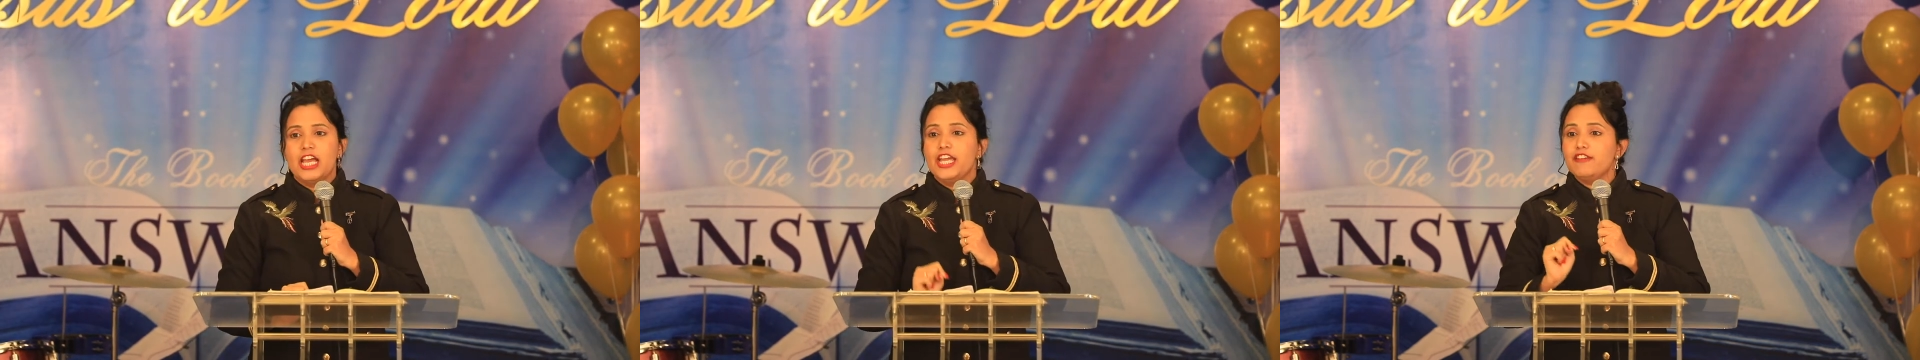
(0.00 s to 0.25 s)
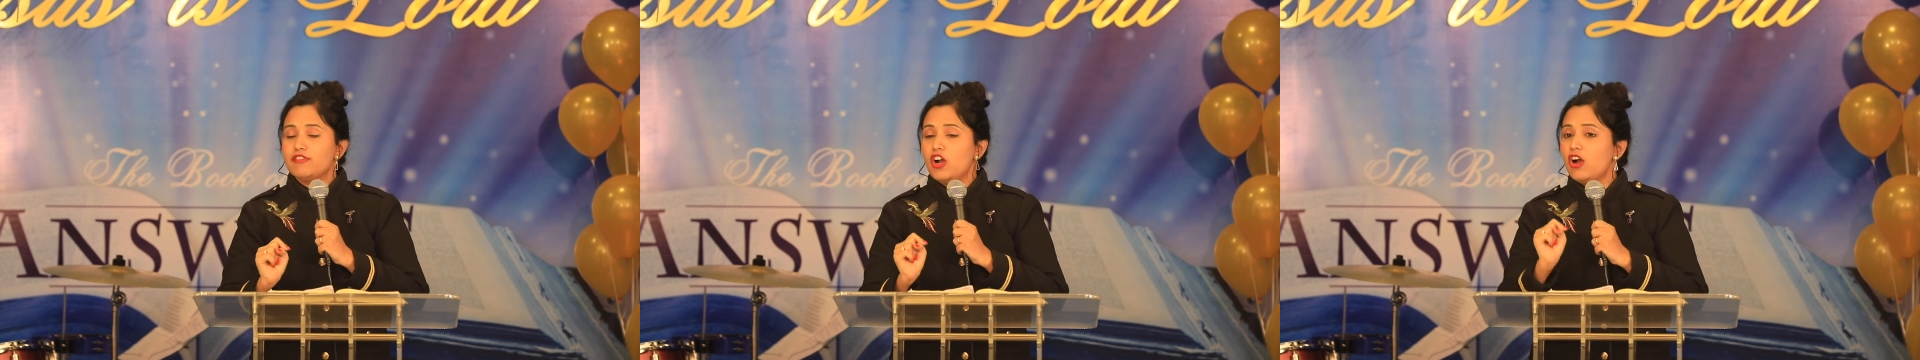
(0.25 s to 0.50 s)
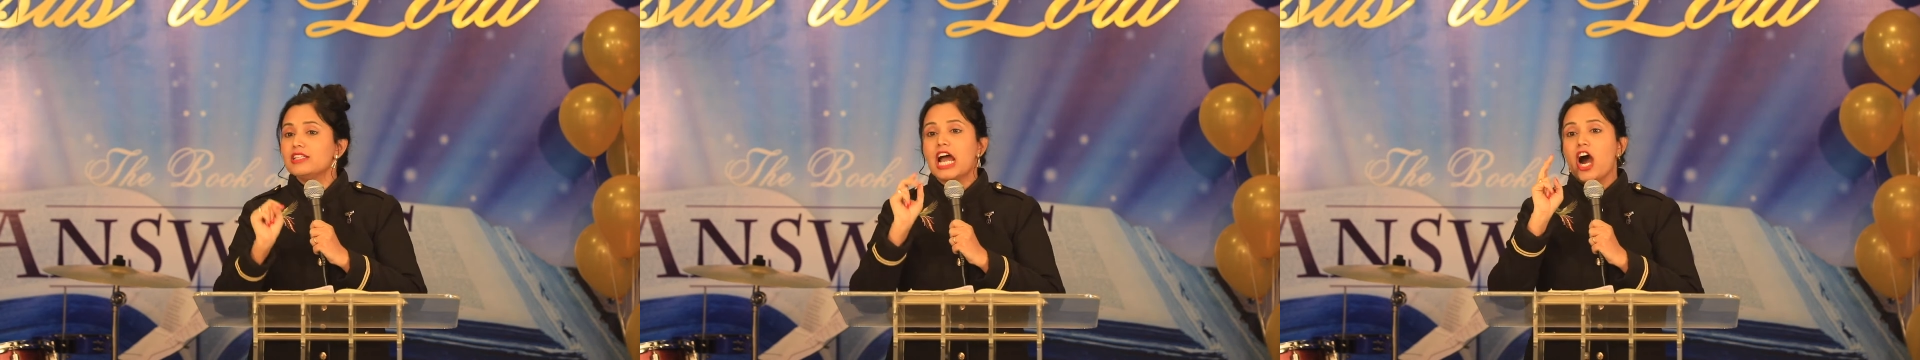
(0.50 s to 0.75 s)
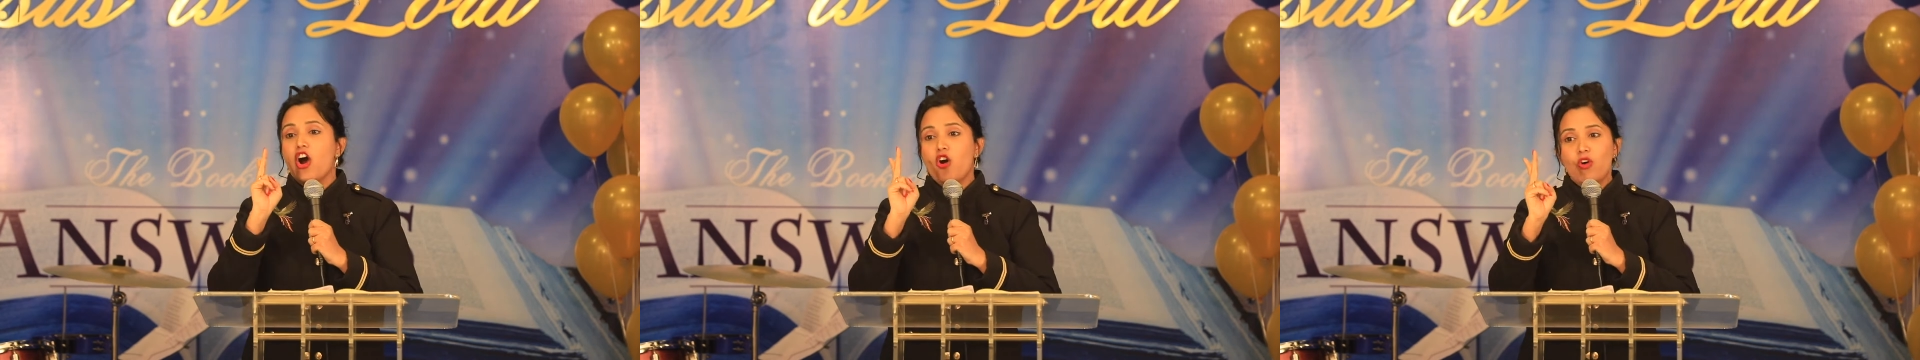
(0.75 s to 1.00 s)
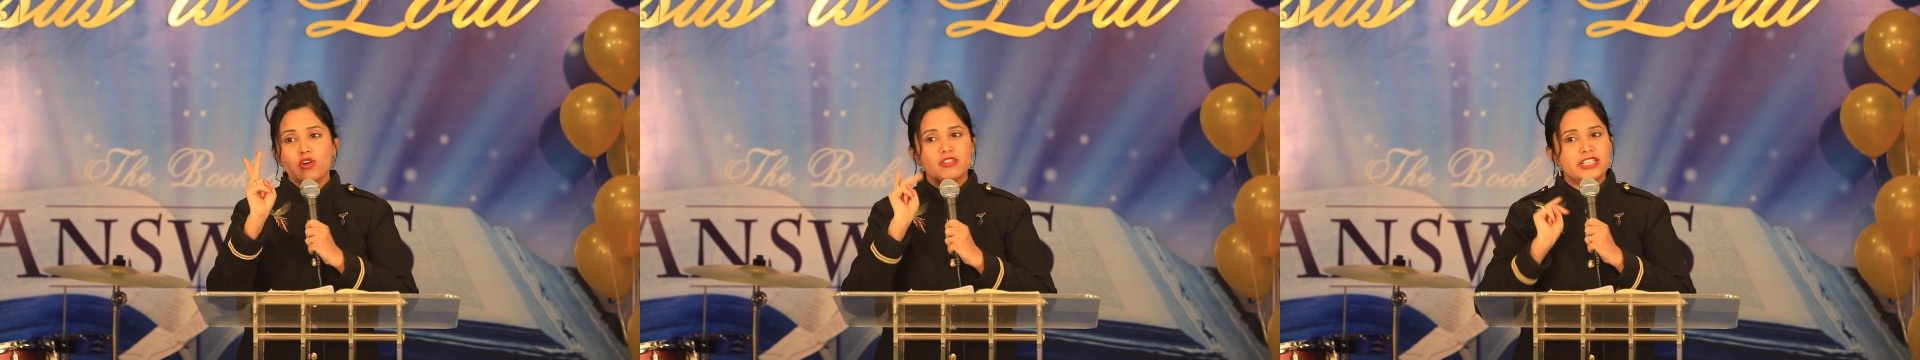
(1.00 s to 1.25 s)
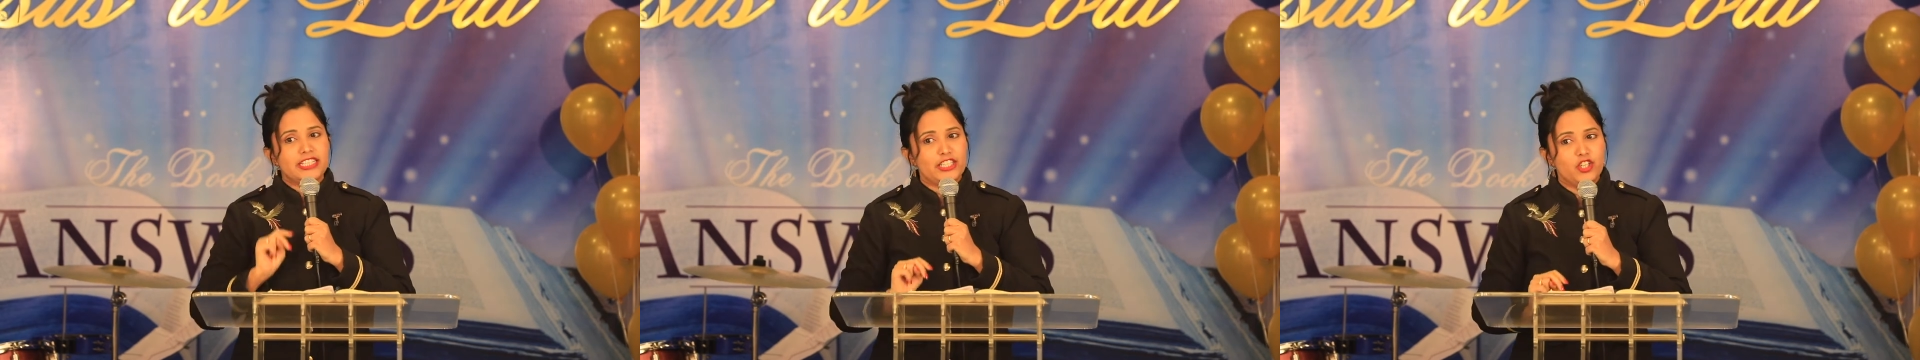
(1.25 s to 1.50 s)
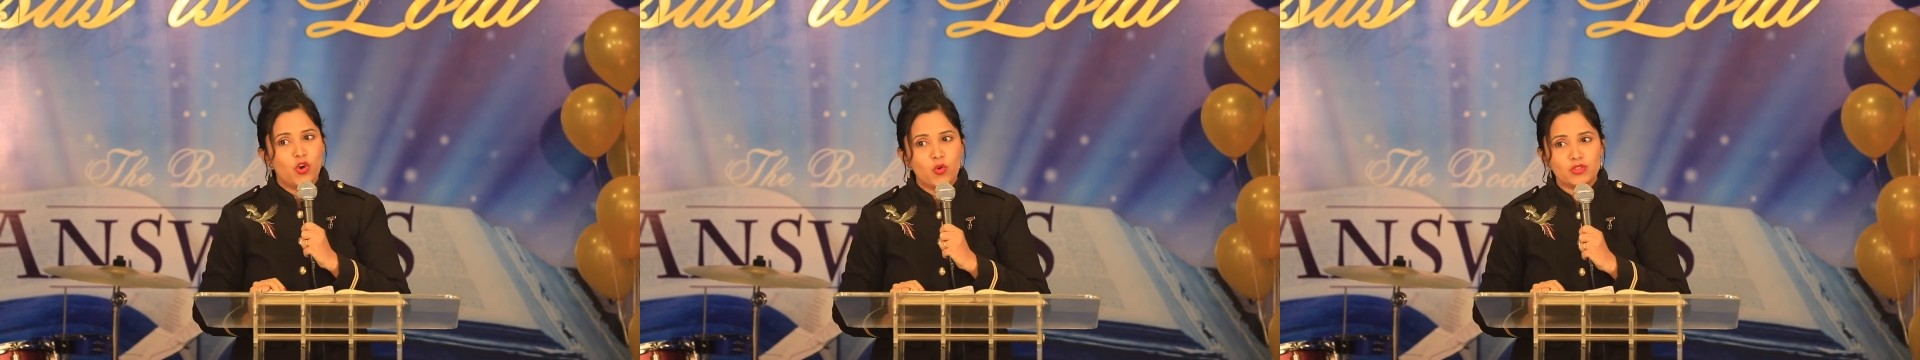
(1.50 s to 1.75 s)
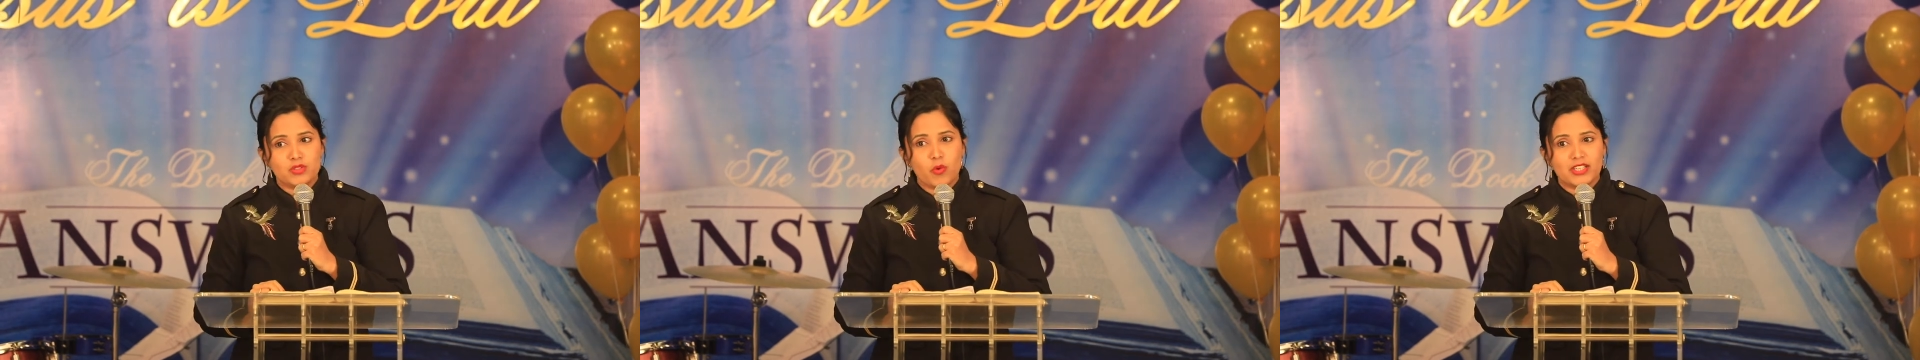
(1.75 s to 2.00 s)
if God already
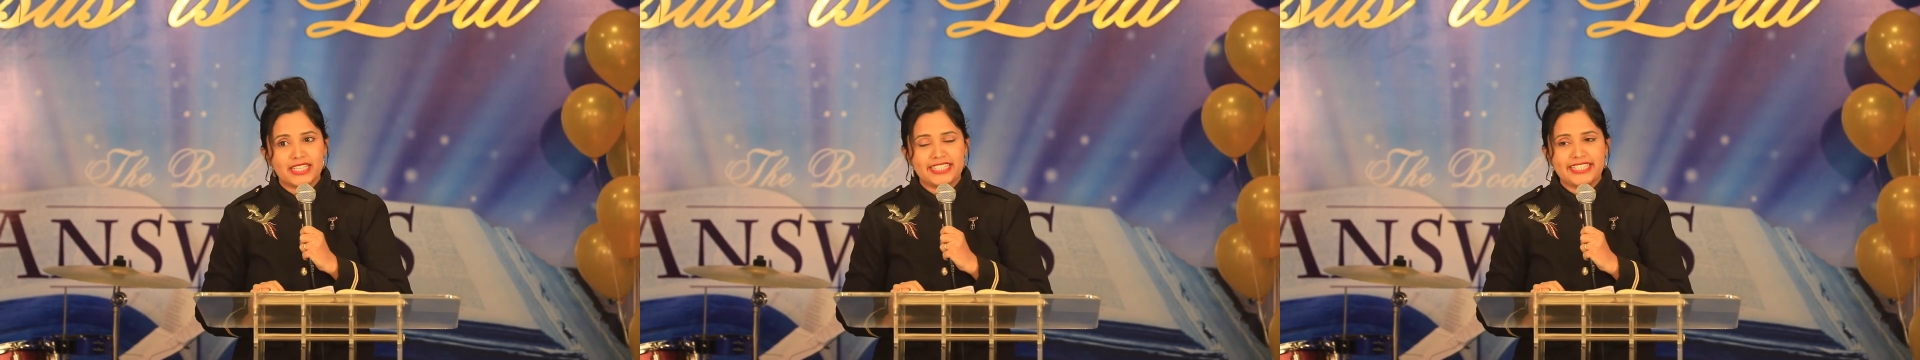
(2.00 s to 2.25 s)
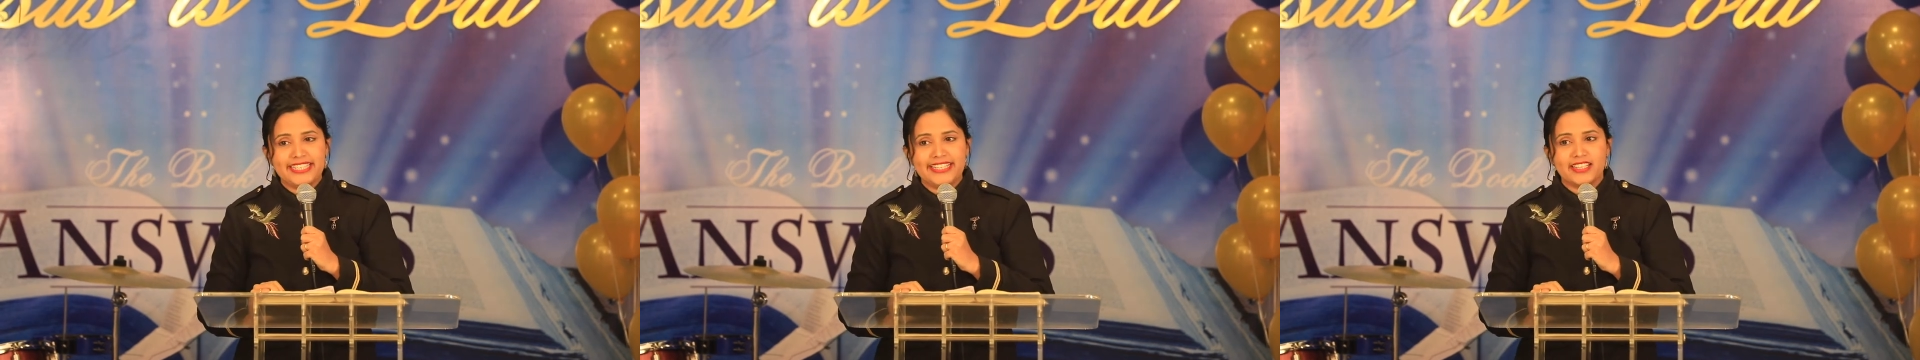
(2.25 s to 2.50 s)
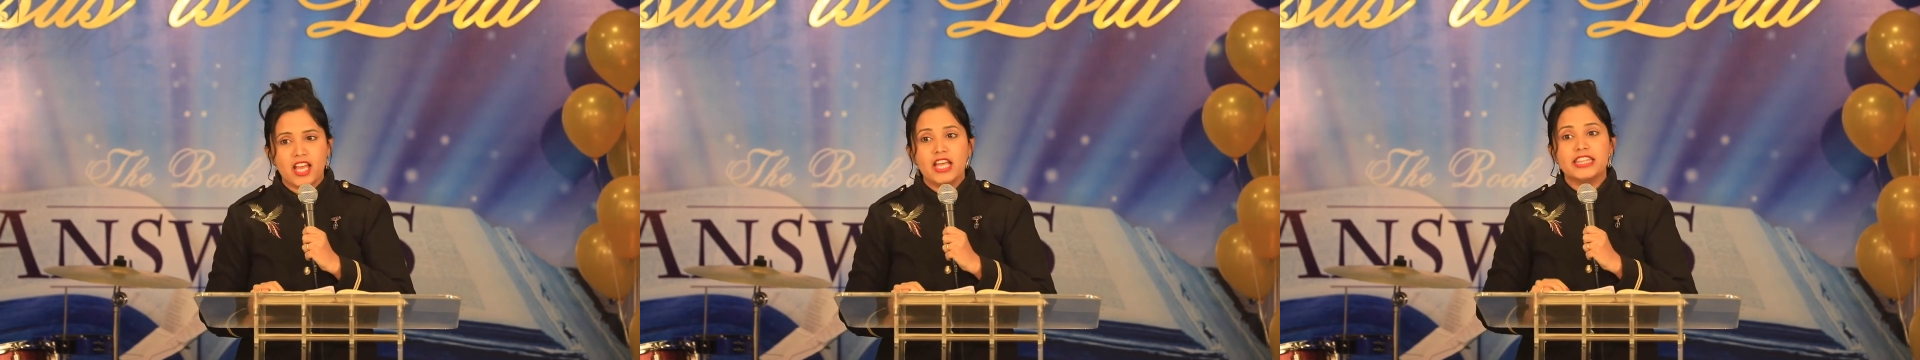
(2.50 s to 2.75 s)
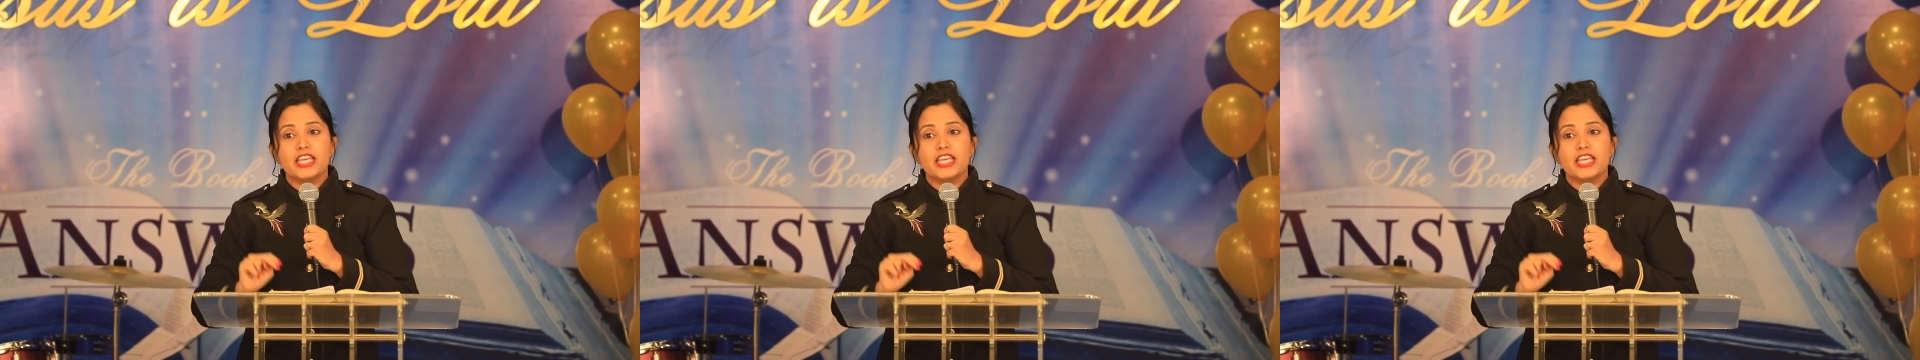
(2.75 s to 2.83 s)
knows what I need,